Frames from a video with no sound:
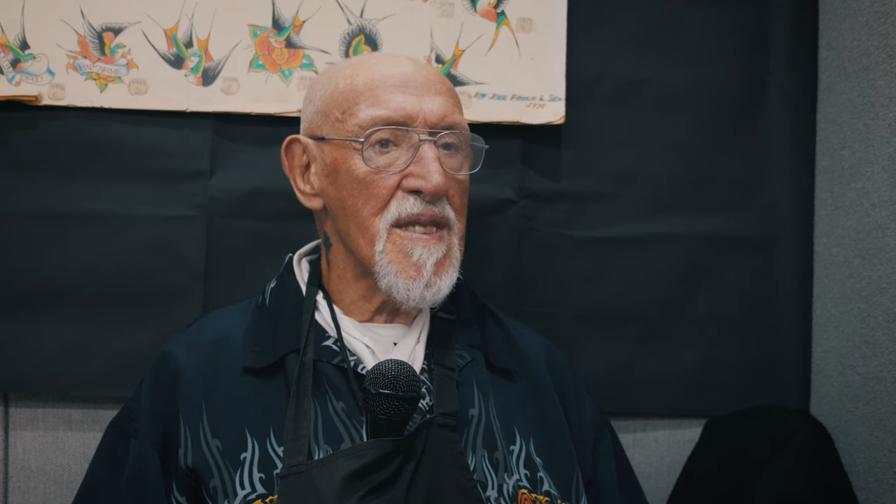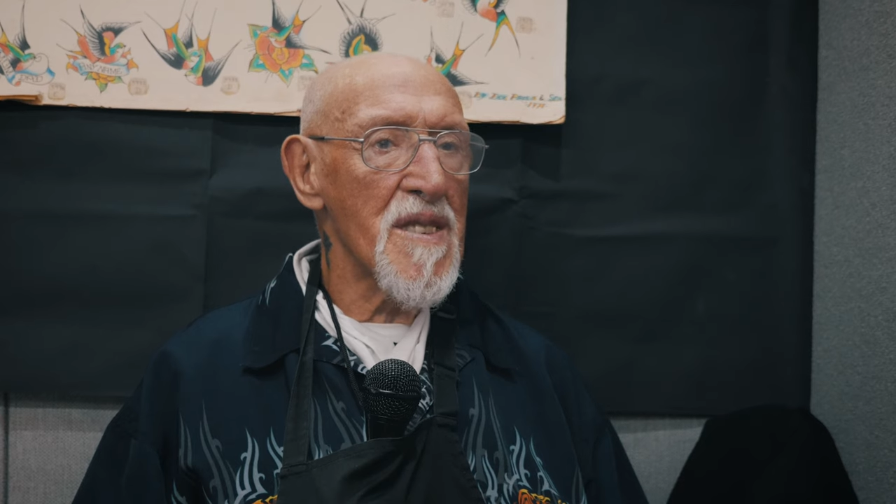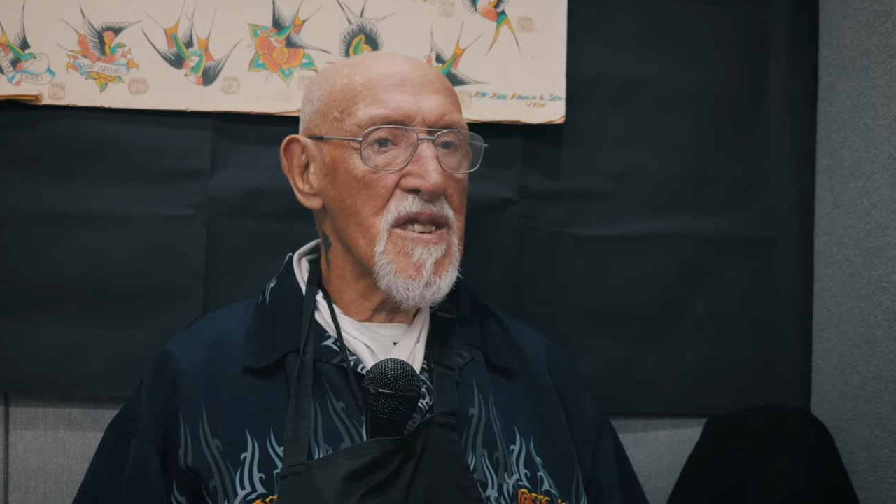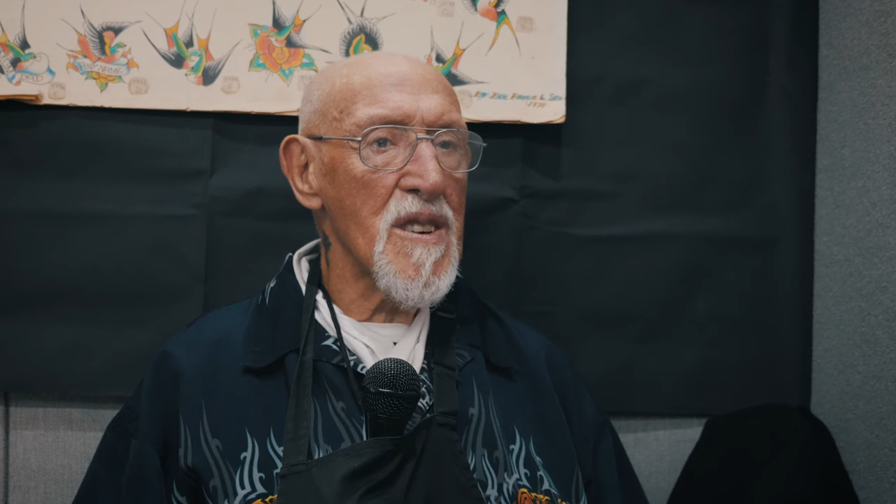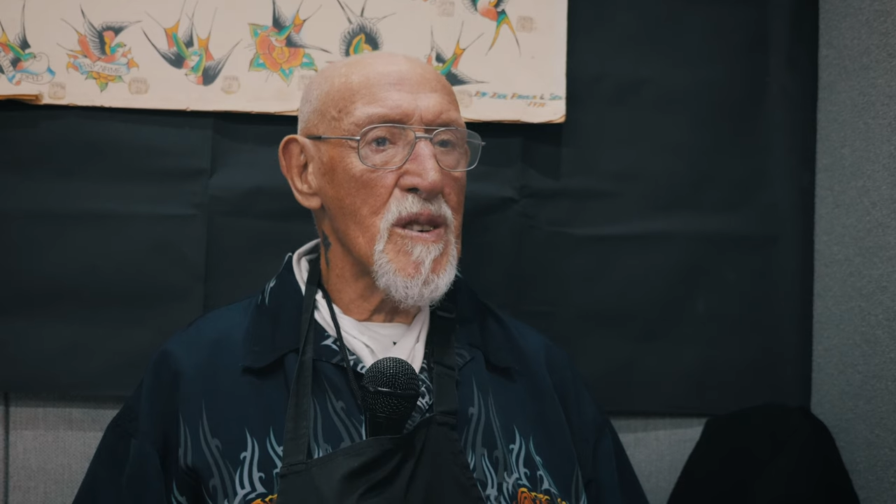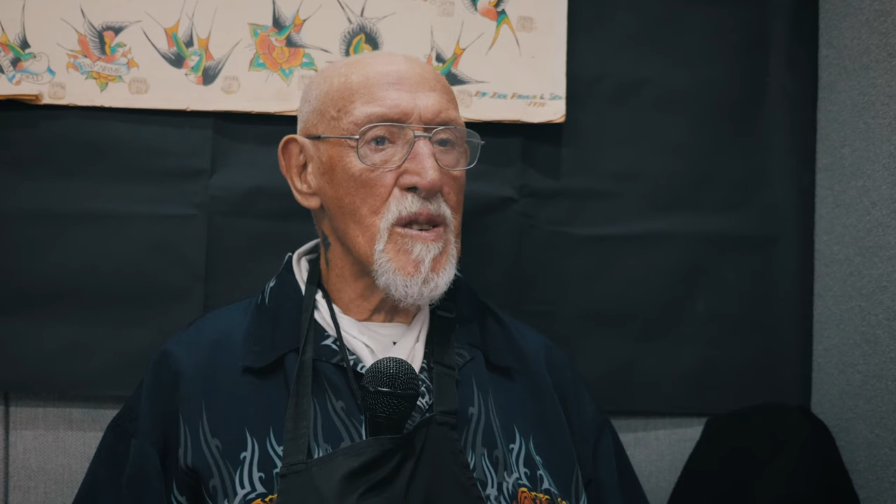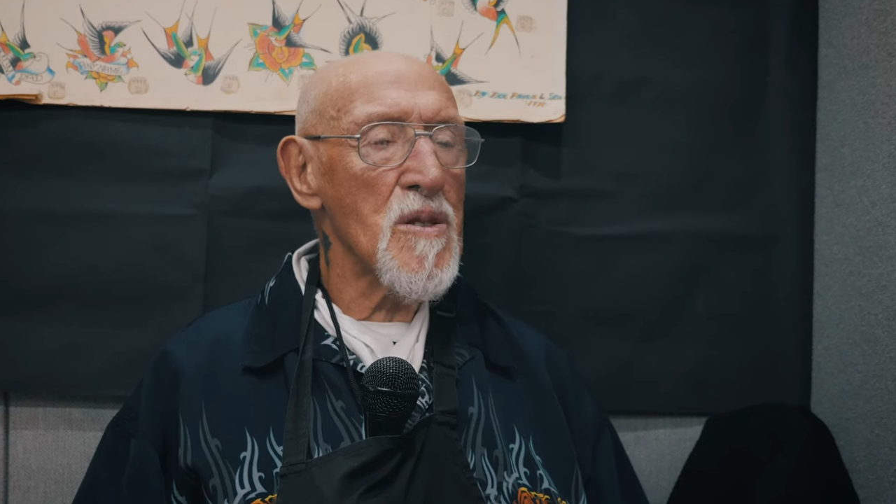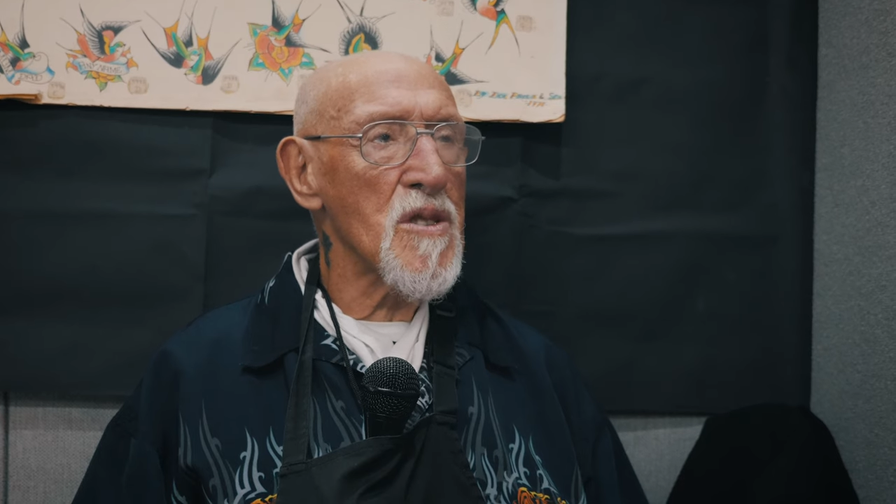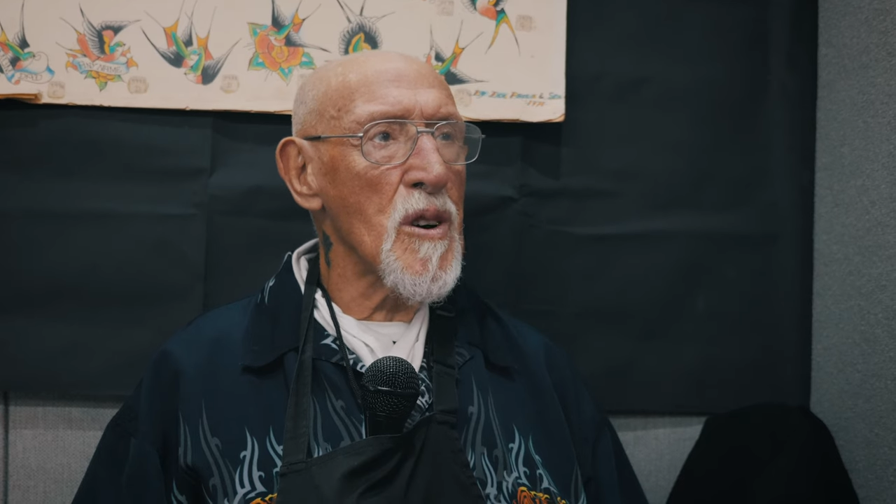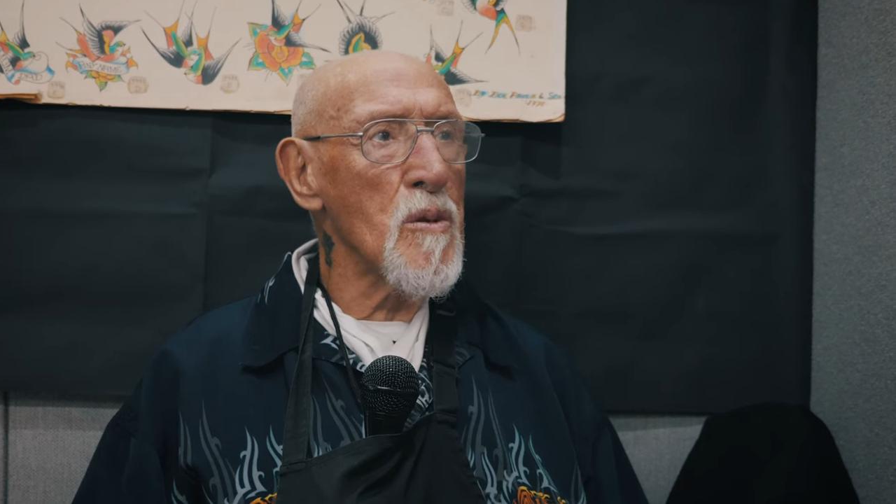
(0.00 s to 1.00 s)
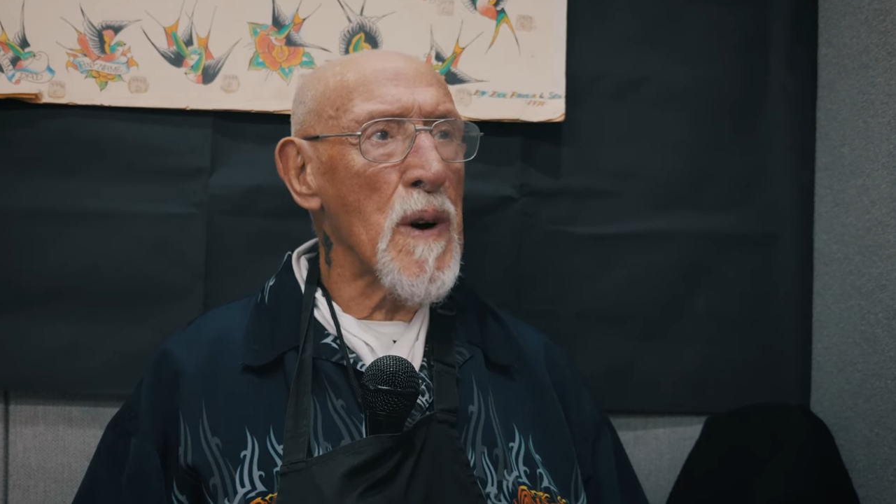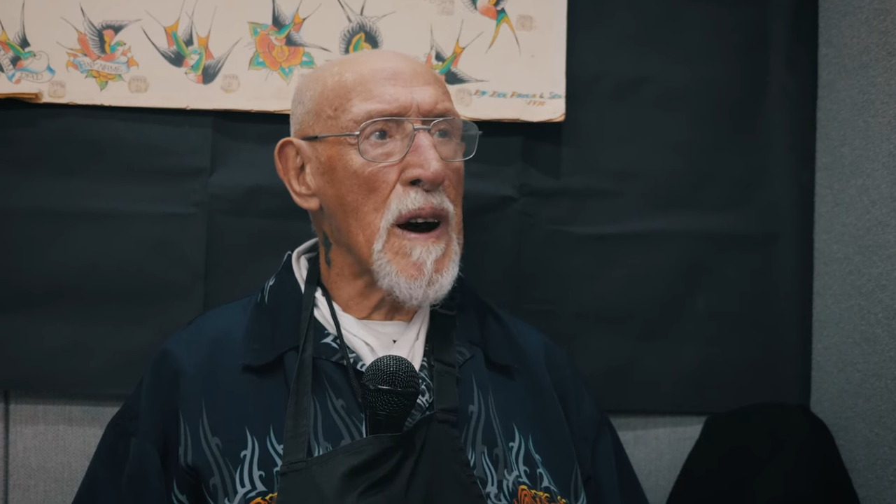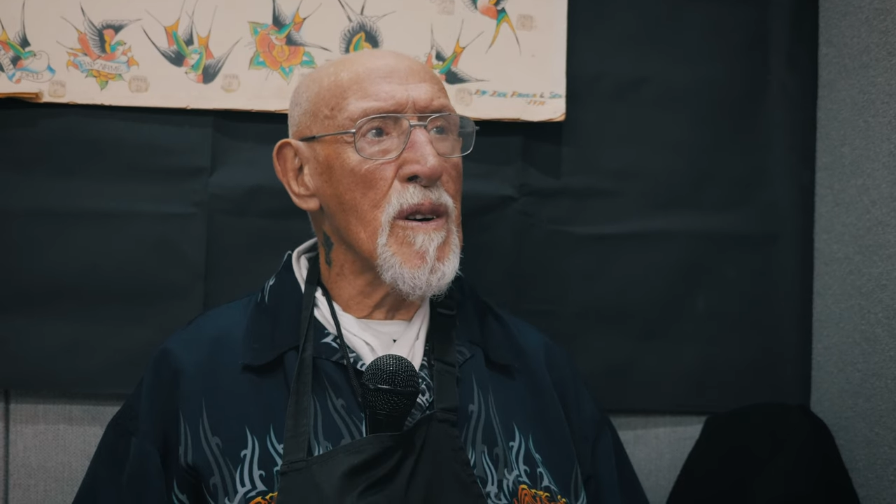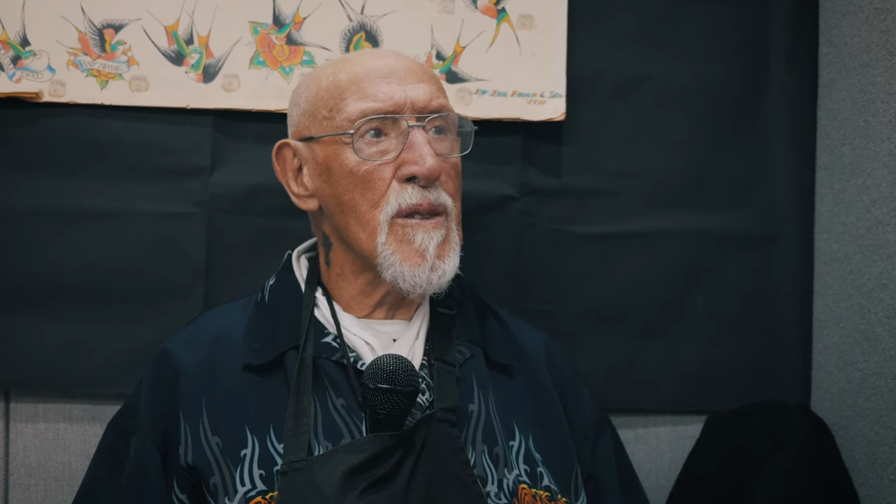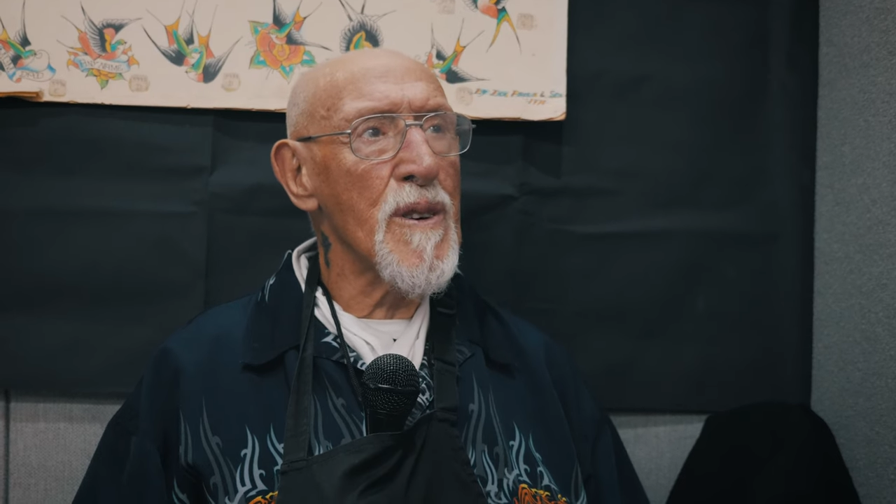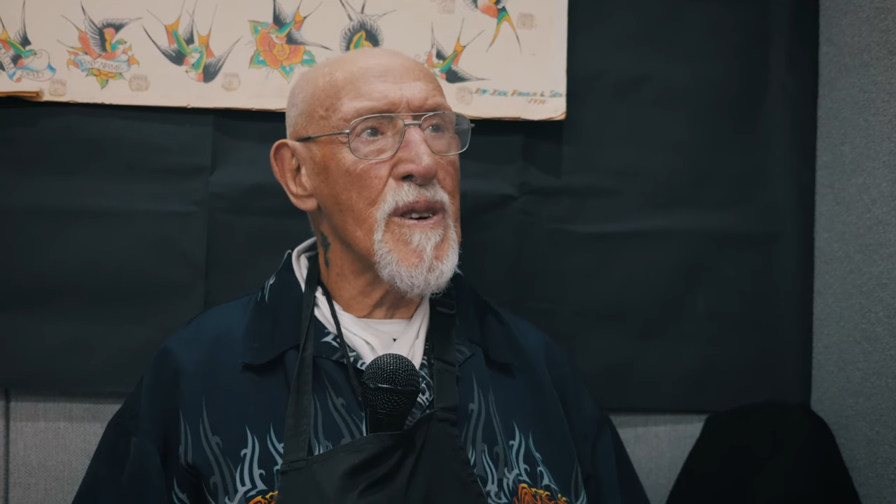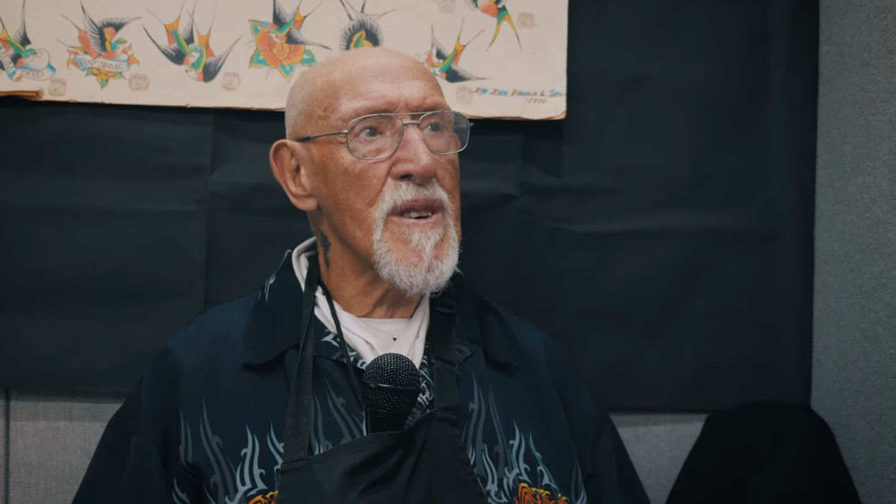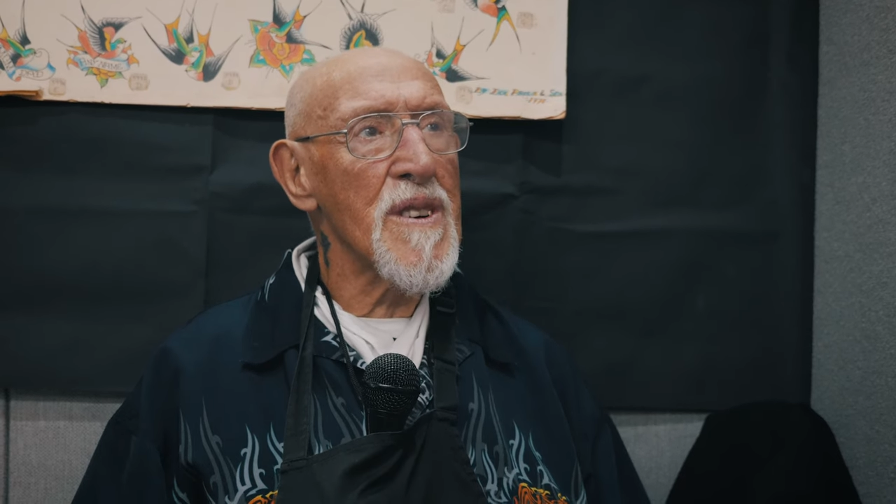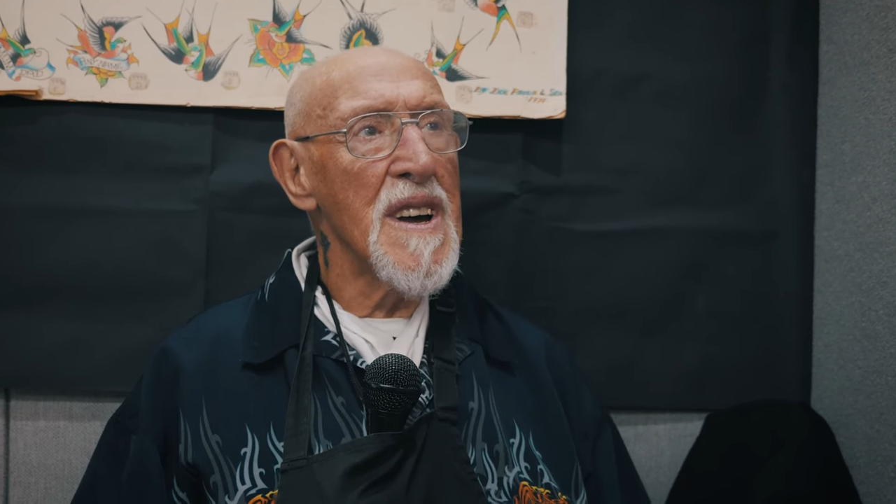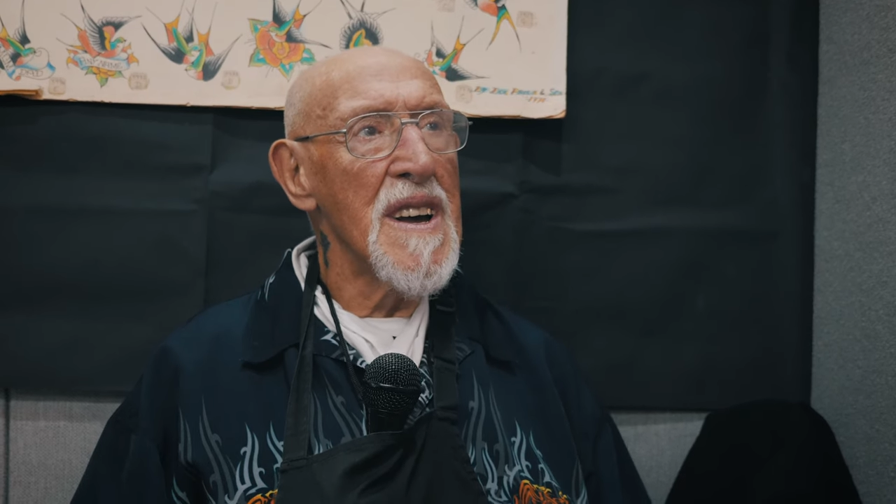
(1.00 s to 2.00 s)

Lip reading: so powerful.